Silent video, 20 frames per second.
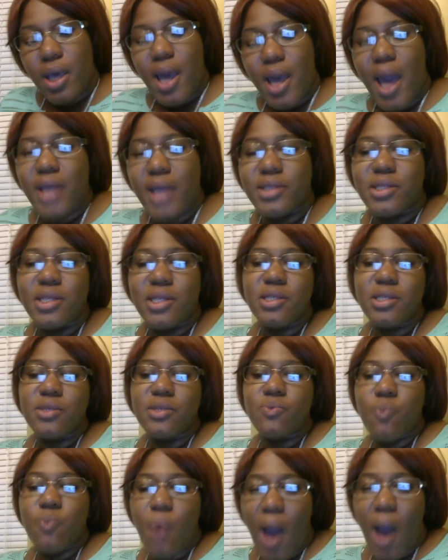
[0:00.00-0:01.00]
Guys, this
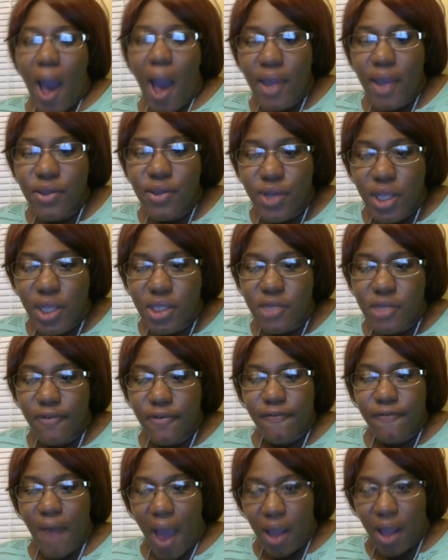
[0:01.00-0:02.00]
is why you need to
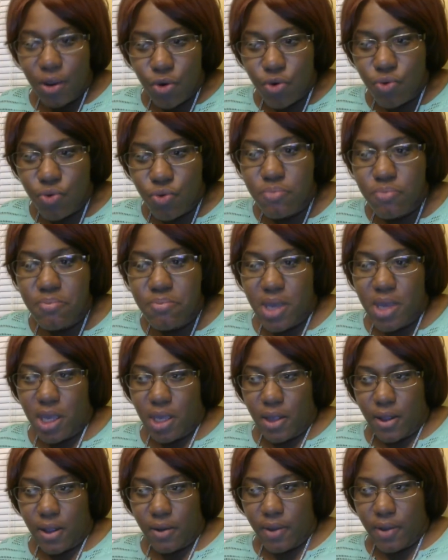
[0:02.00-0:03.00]
follow
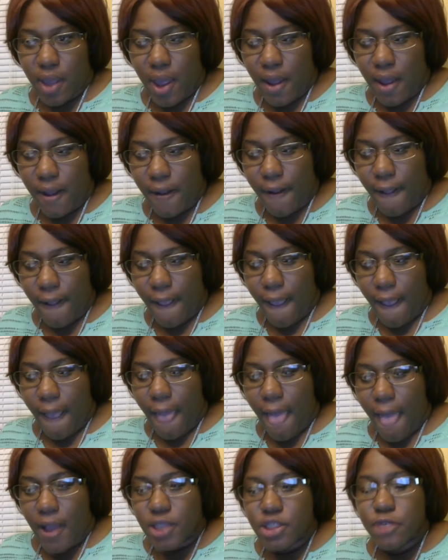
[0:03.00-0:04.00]
me, okay?
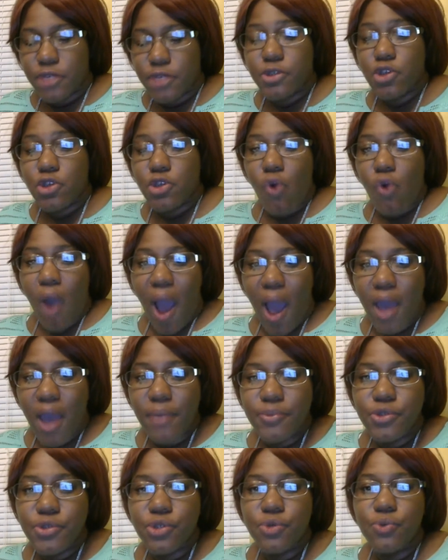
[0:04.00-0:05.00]

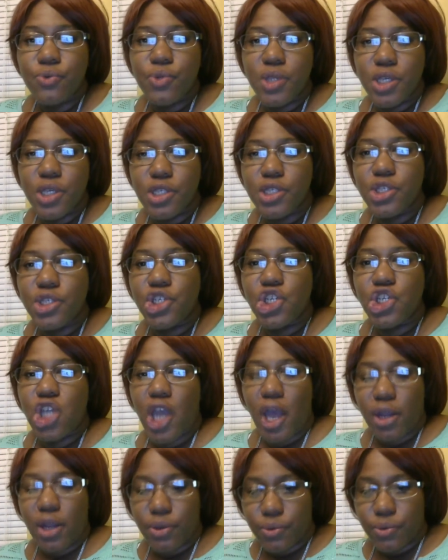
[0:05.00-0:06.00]
Subscribe to this
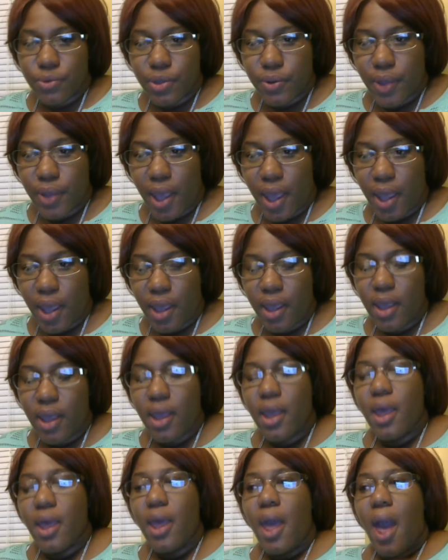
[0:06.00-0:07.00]
channel, okay?
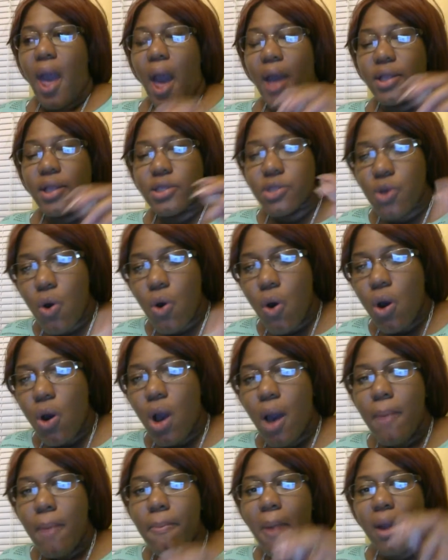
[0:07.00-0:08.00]
I
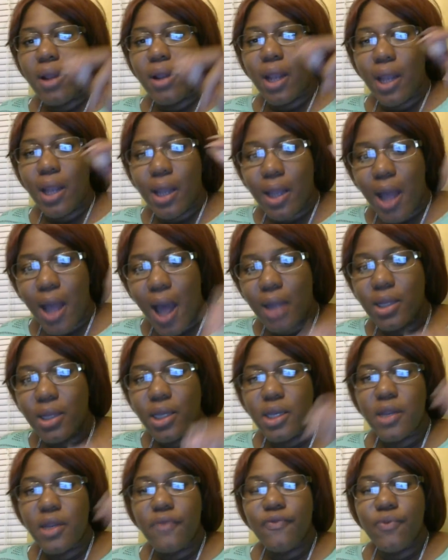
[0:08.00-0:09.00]
talk about a lot
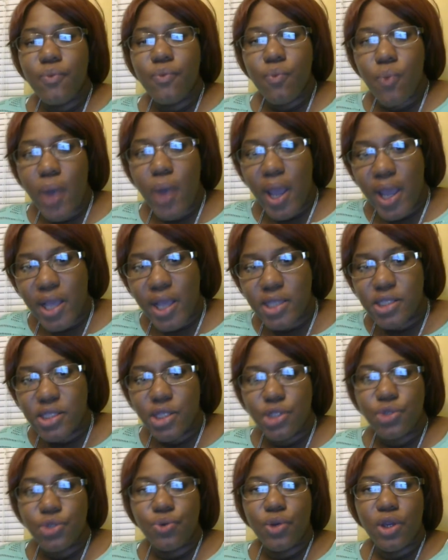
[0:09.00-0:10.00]
of different ways
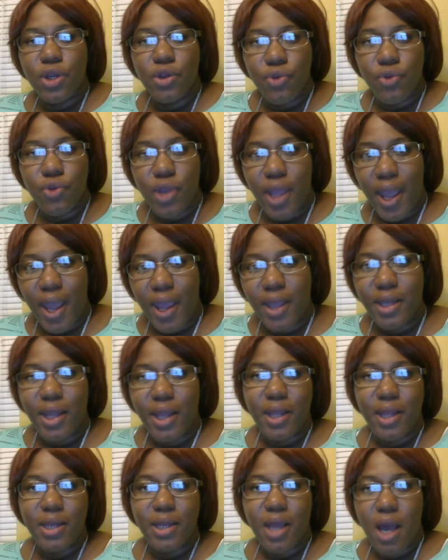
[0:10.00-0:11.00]
that you can create
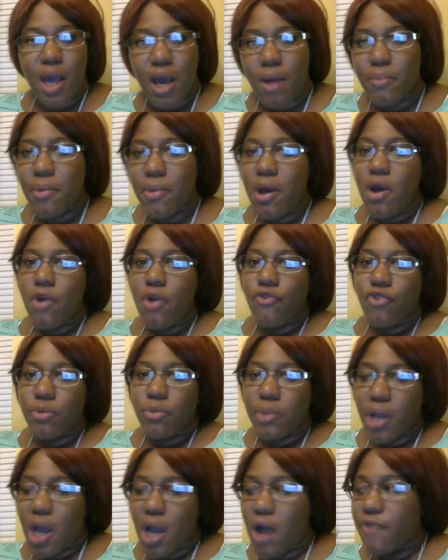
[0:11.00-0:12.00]
income
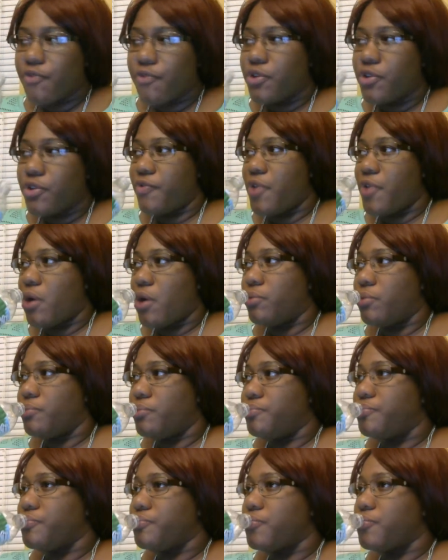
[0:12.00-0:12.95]
from the comfort of your home.